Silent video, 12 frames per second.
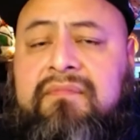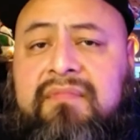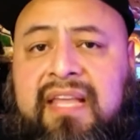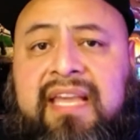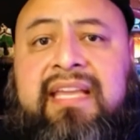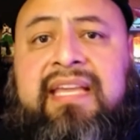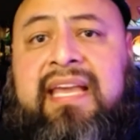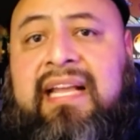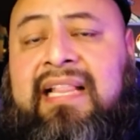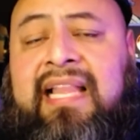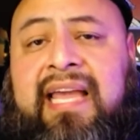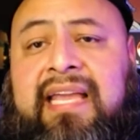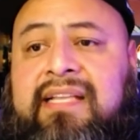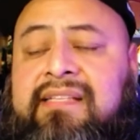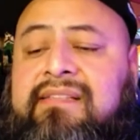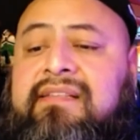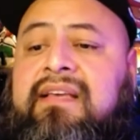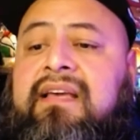and get
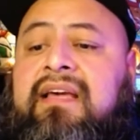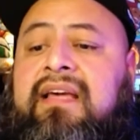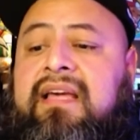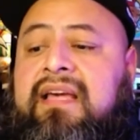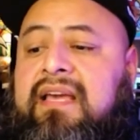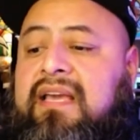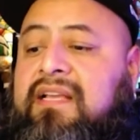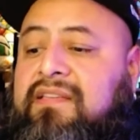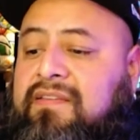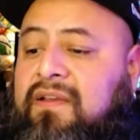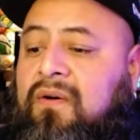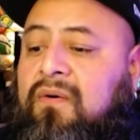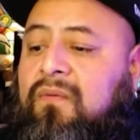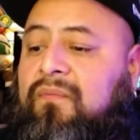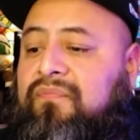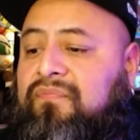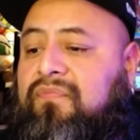clients. And so